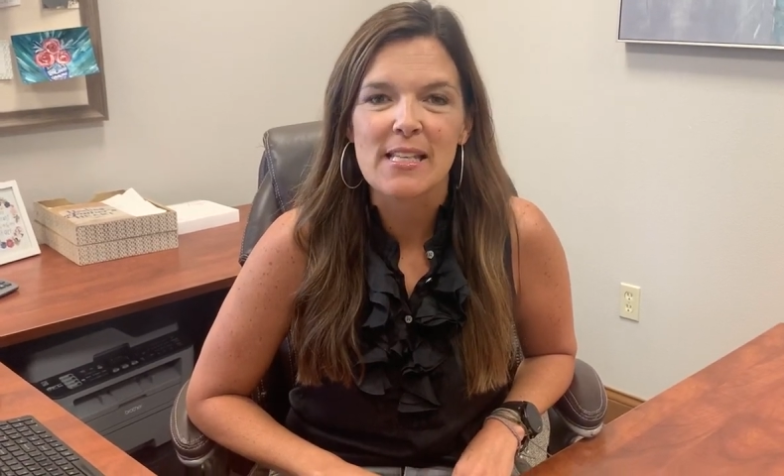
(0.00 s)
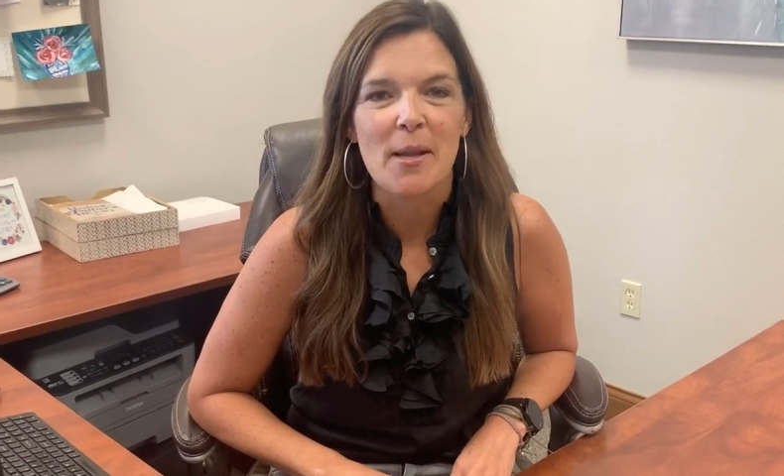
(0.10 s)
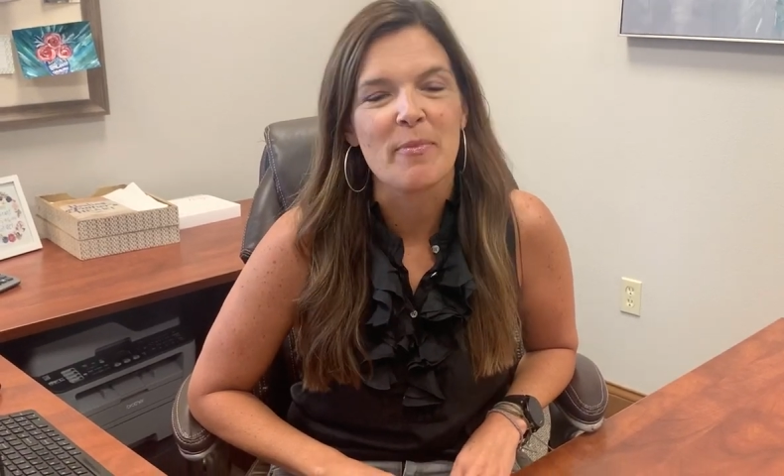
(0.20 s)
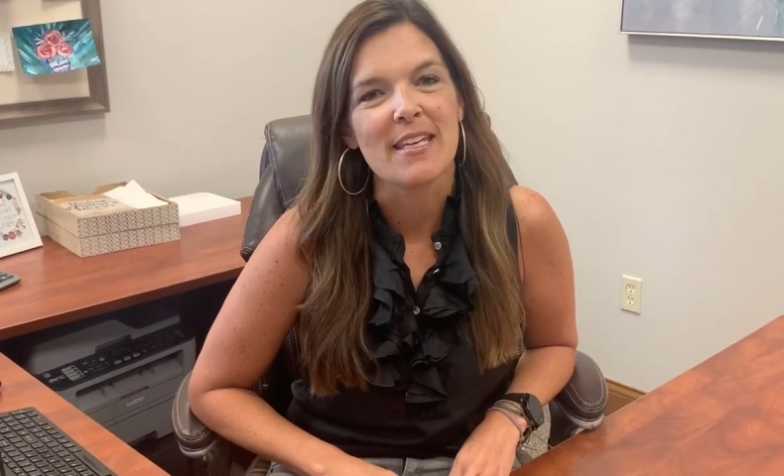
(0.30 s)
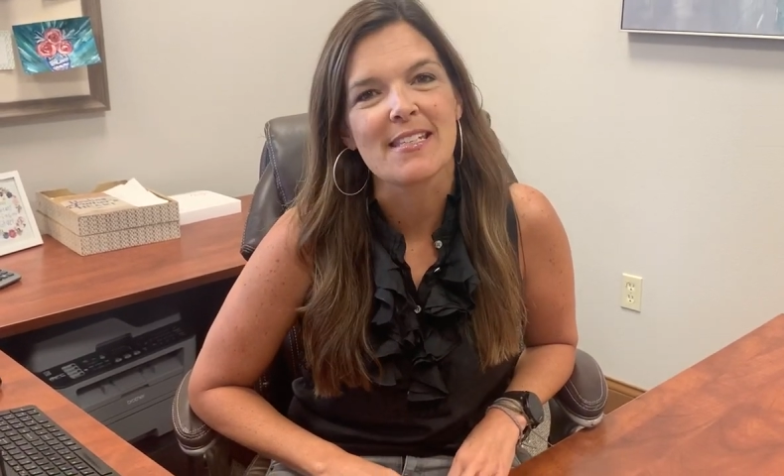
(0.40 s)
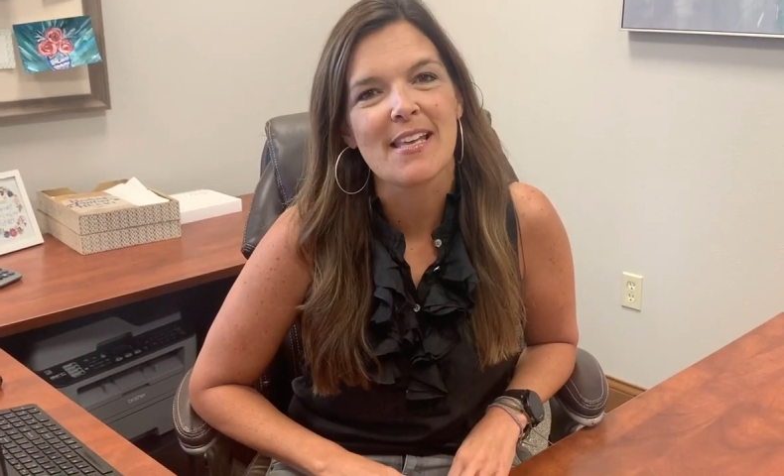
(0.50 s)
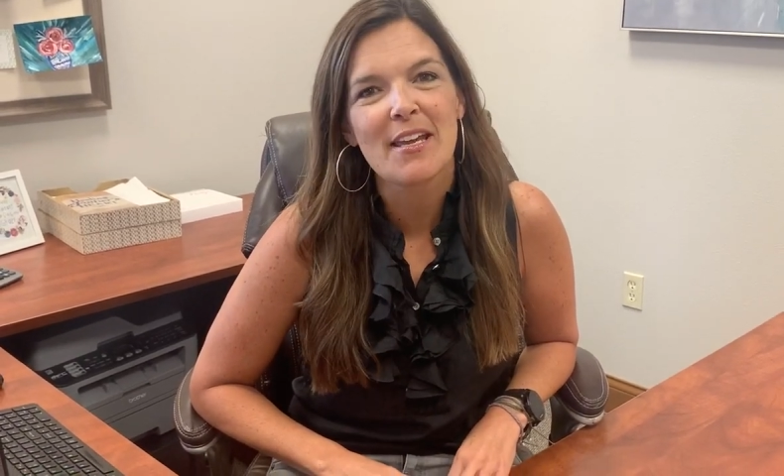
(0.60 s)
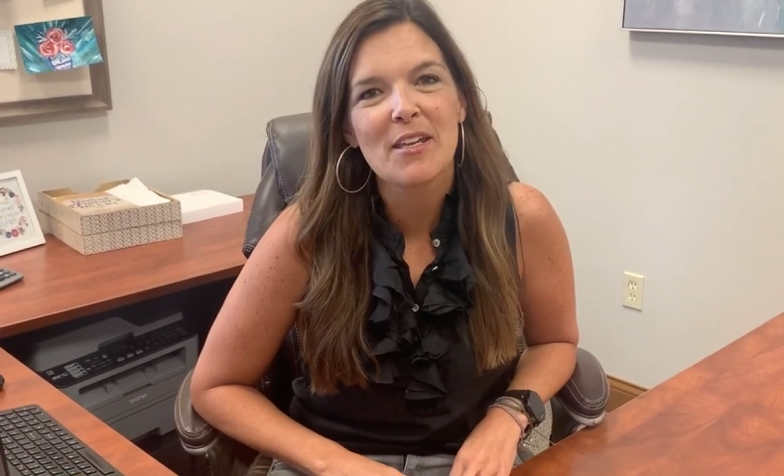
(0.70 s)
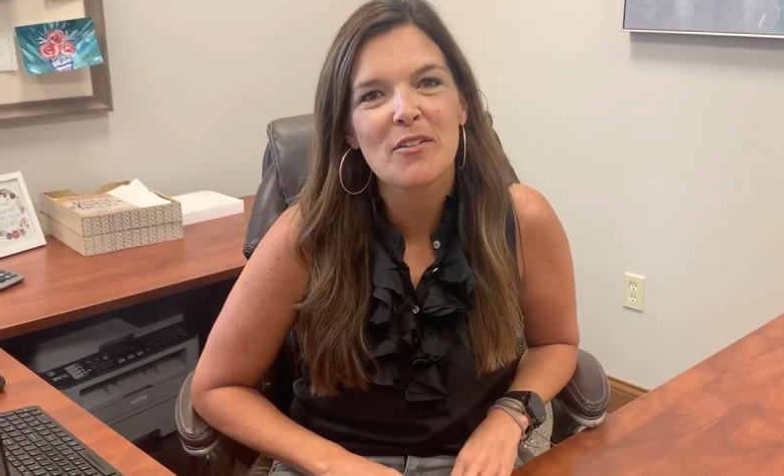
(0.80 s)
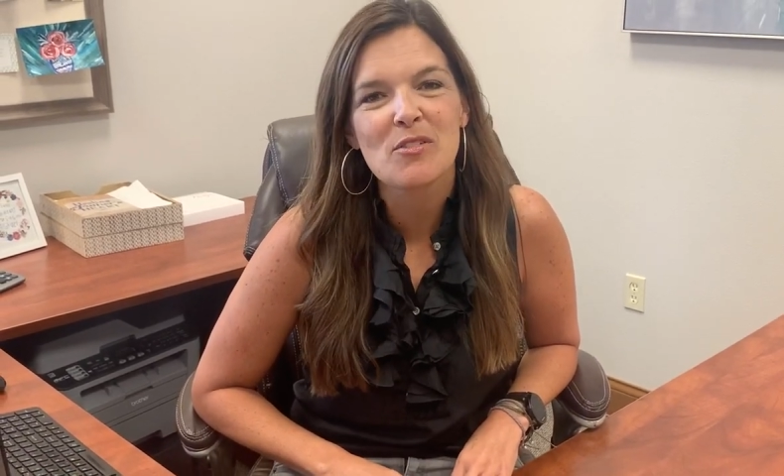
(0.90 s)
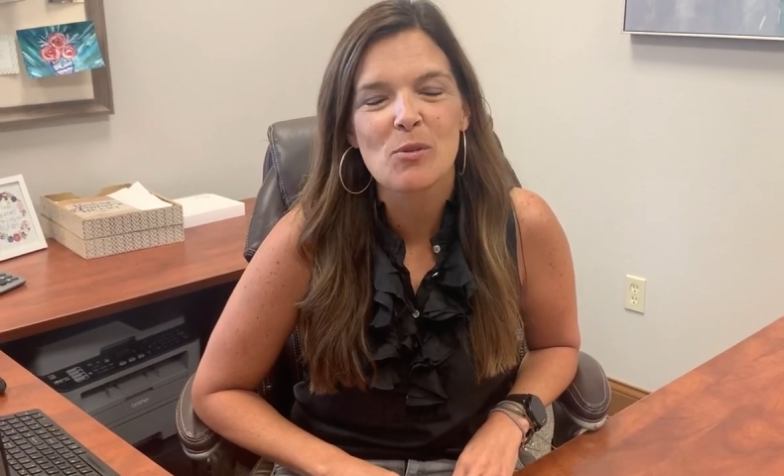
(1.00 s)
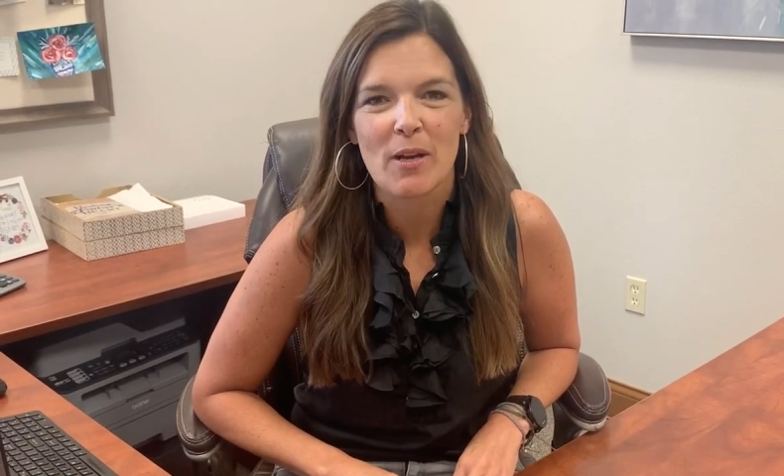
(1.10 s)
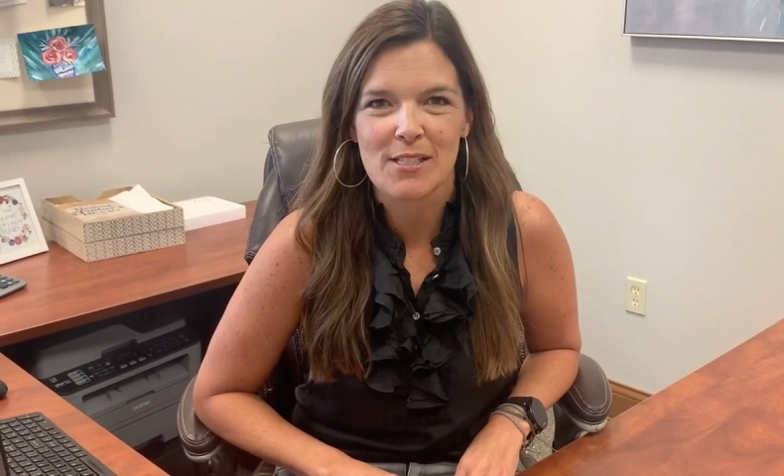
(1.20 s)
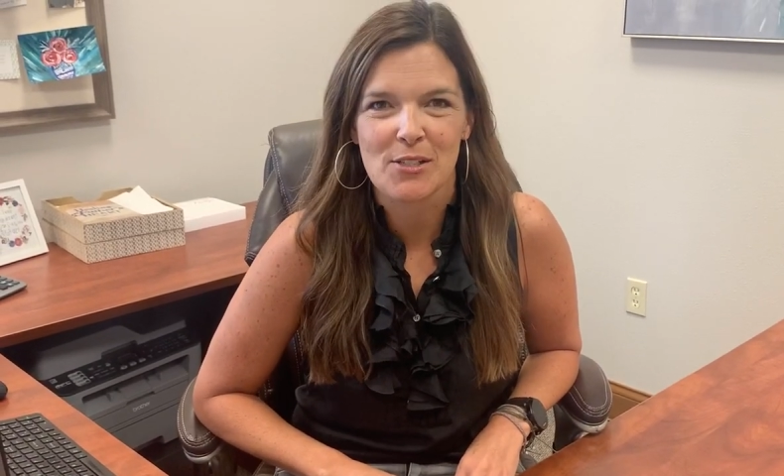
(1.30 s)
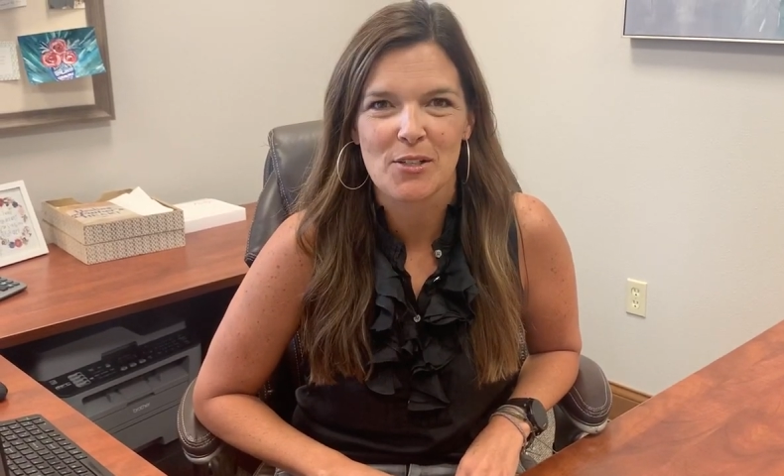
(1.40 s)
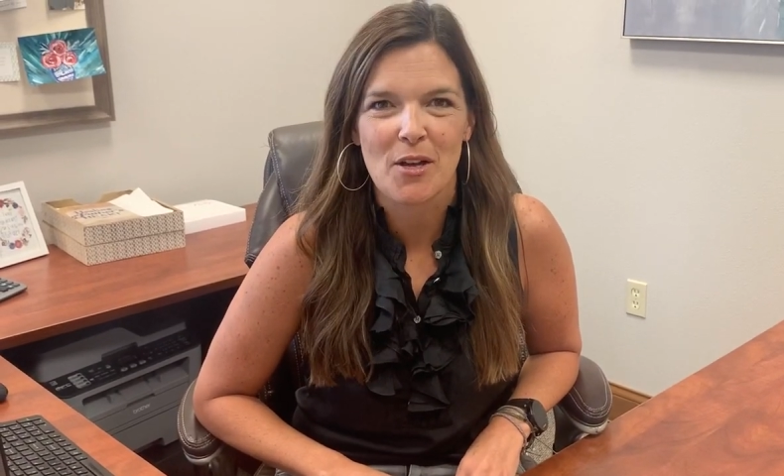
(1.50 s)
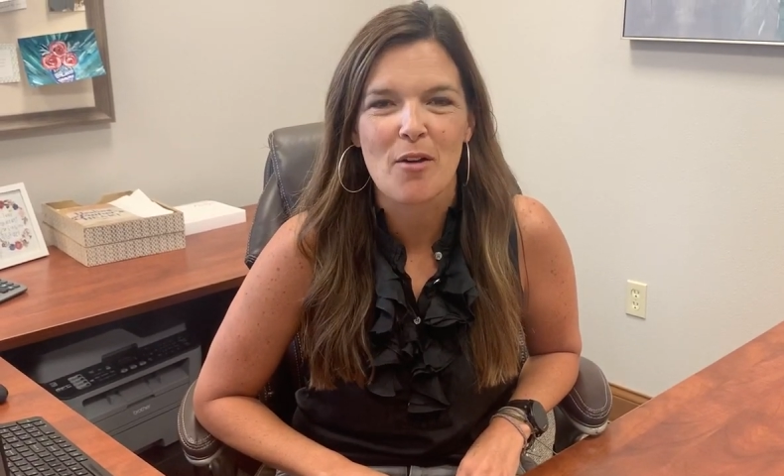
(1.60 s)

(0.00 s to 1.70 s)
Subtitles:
and I'm the Executive Director